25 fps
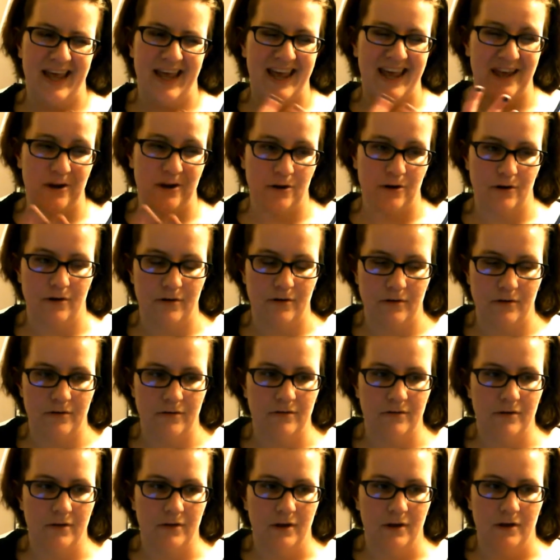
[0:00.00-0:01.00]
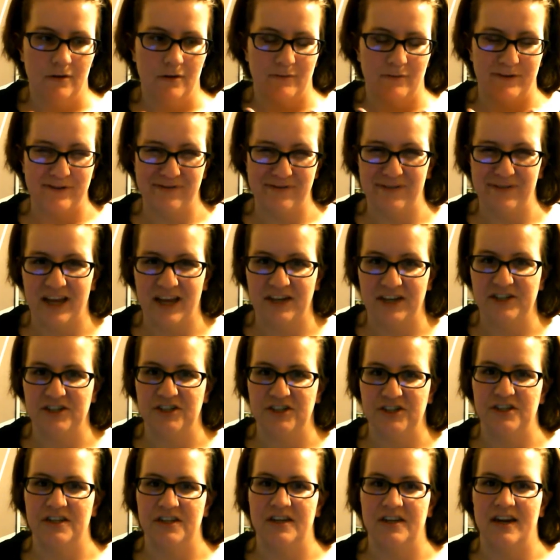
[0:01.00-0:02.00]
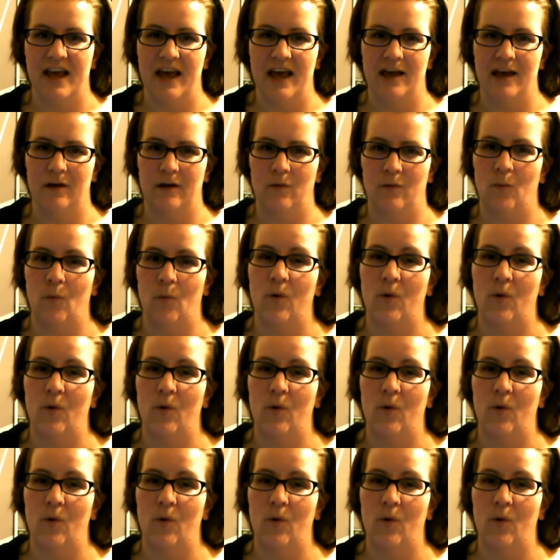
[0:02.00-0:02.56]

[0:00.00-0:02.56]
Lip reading: inner reflection and